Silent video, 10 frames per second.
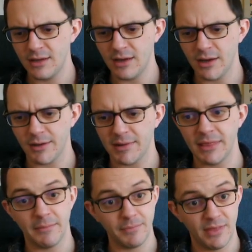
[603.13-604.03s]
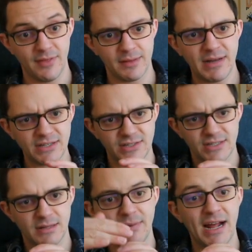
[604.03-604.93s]
And the thing that matters
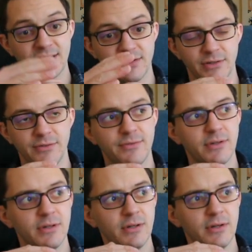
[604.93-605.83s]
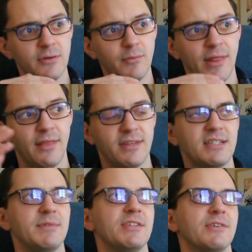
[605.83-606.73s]
is the pattern of whether the
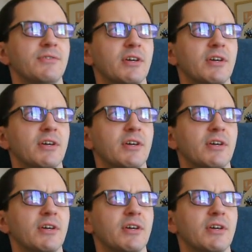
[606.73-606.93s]
semicircles